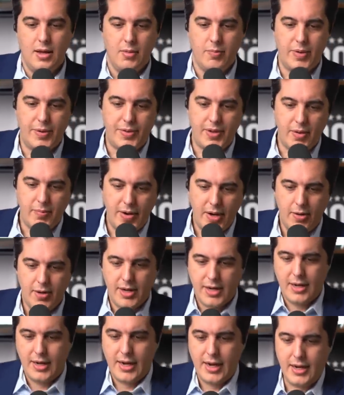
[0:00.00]
But the
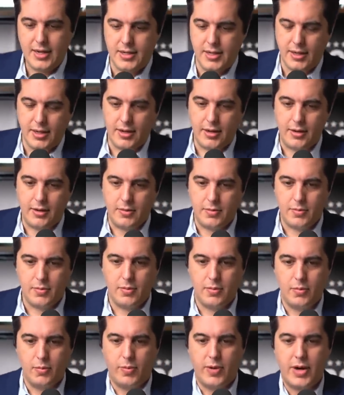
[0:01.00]
American idea,
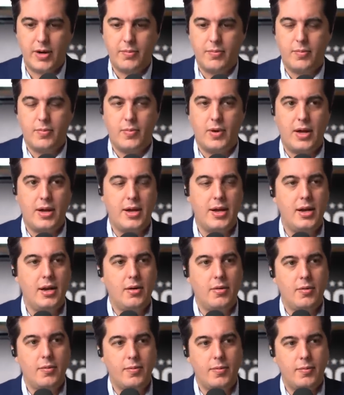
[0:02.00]

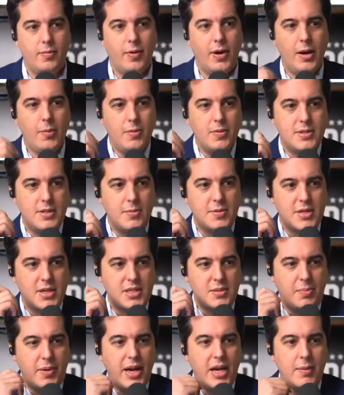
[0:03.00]
it was
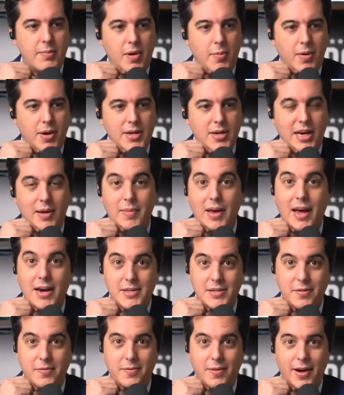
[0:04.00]
explained to me one time,
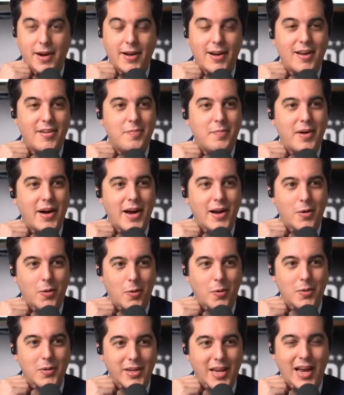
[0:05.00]
actually funny enough, by an
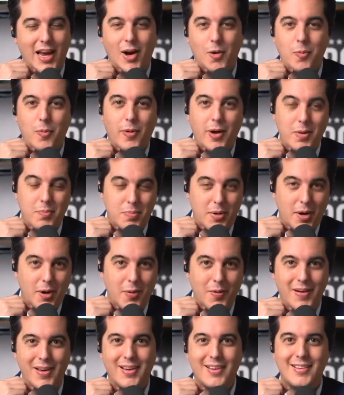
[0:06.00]
old cowboy
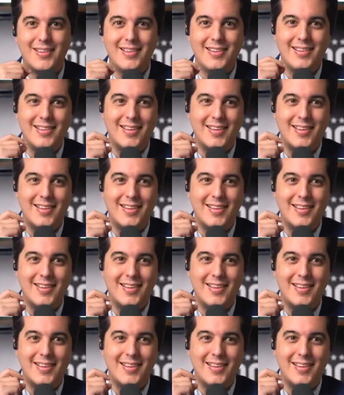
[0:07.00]
poet.